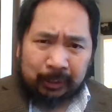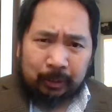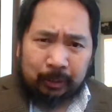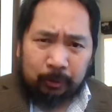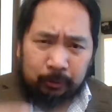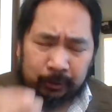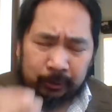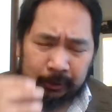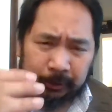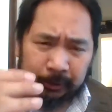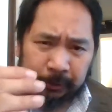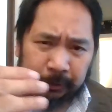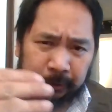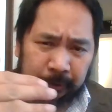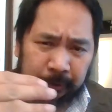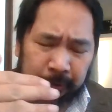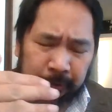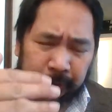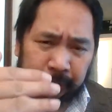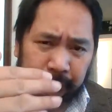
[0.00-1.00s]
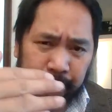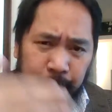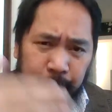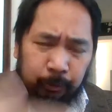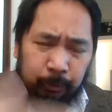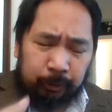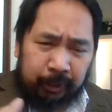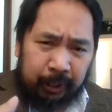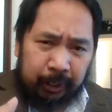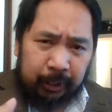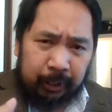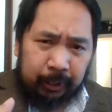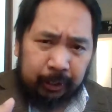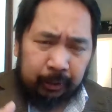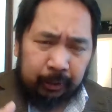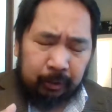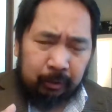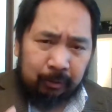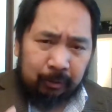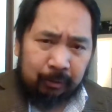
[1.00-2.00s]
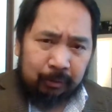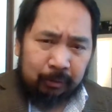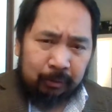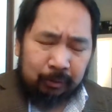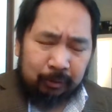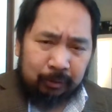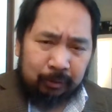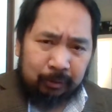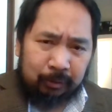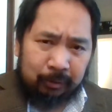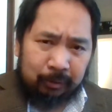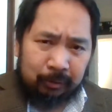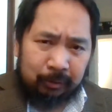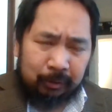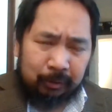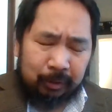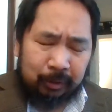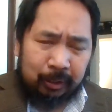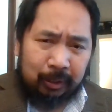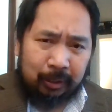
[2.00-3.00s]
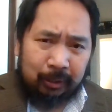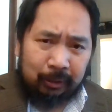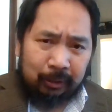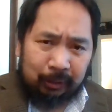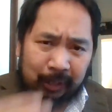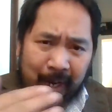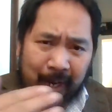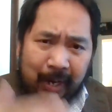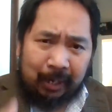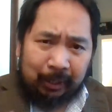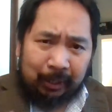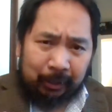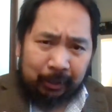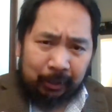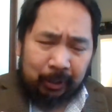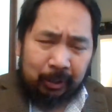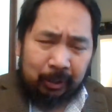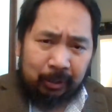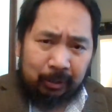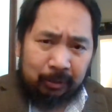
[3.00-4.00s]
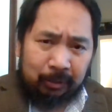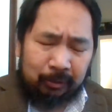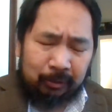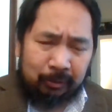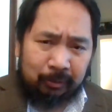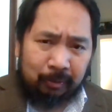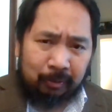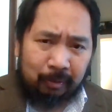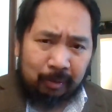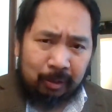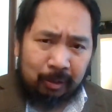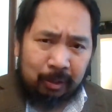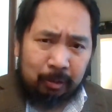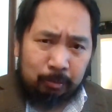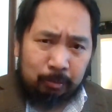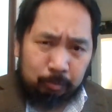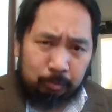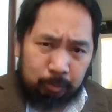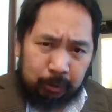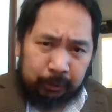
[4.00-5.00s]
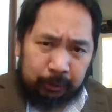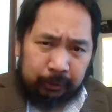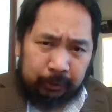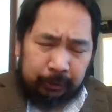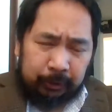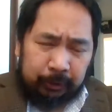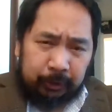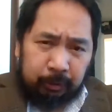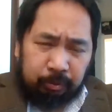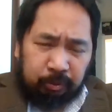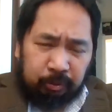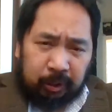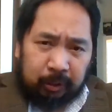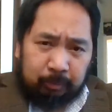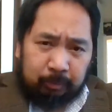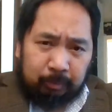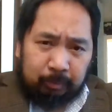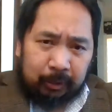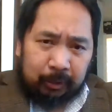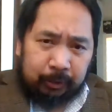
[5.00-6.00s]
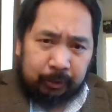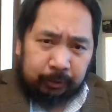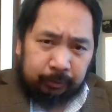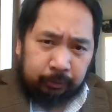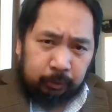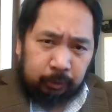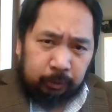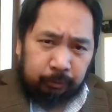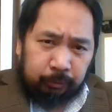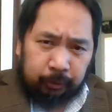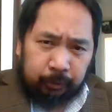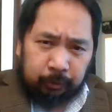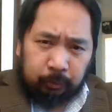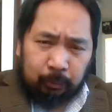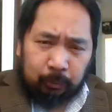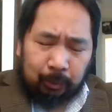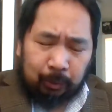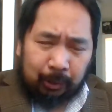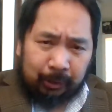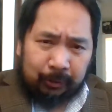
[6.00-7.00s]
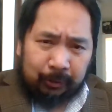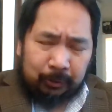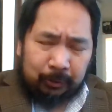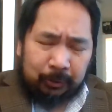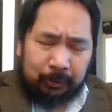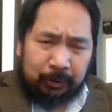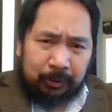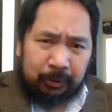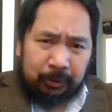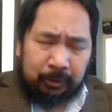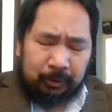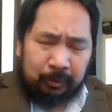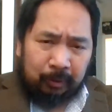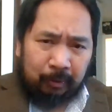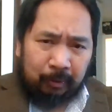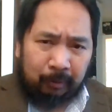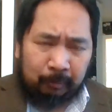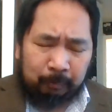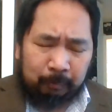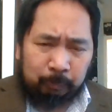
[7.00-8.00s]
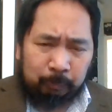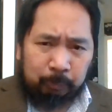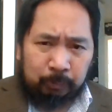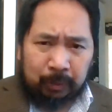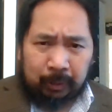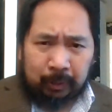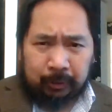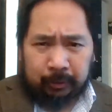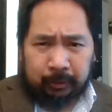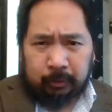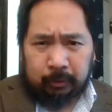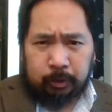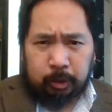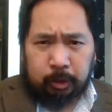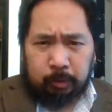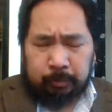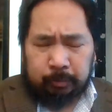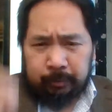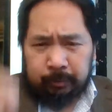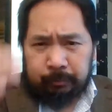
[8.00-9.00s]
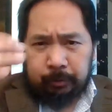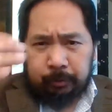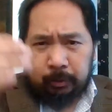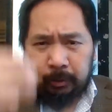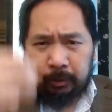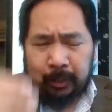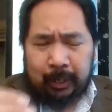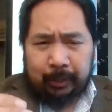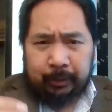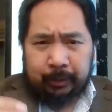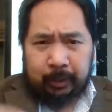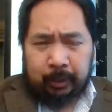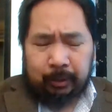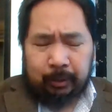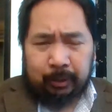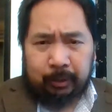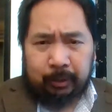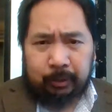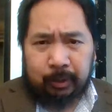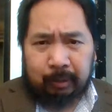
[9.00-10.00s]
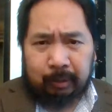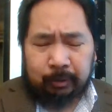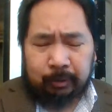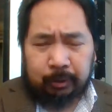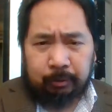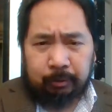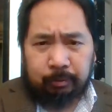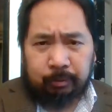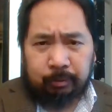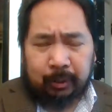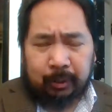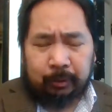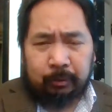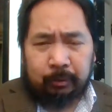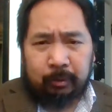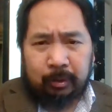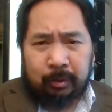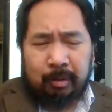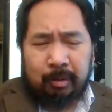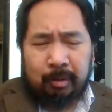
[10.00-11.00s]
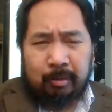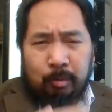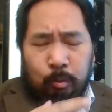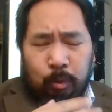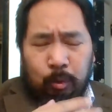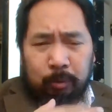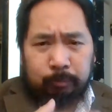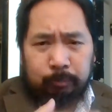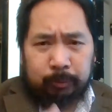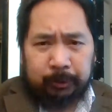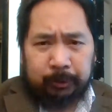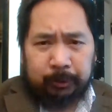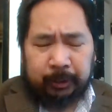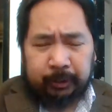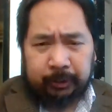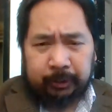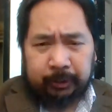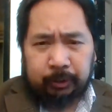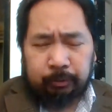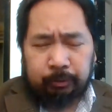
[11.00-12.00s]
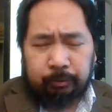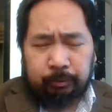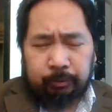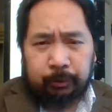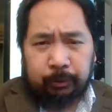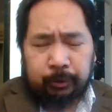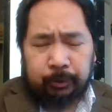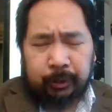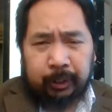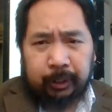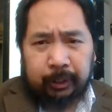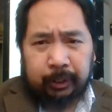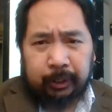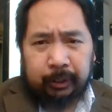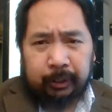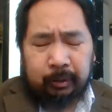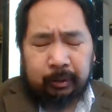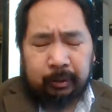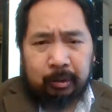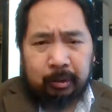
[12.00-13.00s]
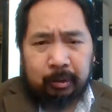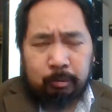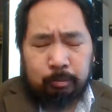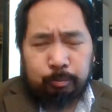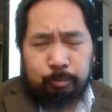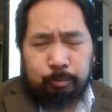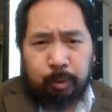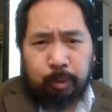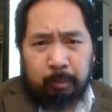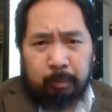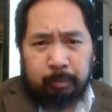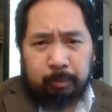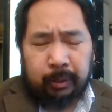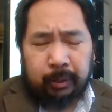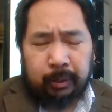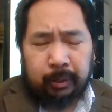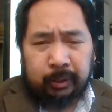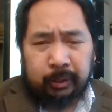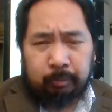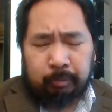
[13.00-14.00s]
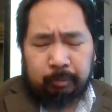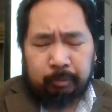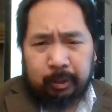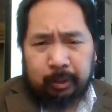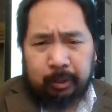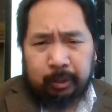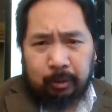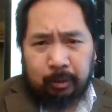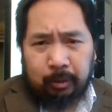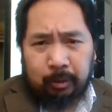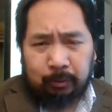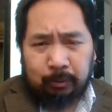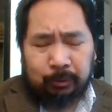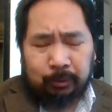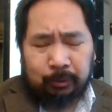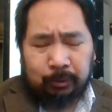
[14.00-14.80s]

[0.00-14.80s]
only is UK land, but it's defined by its fluvial waters. And in terms of your land area, you have to define what percentage of UK property can be owned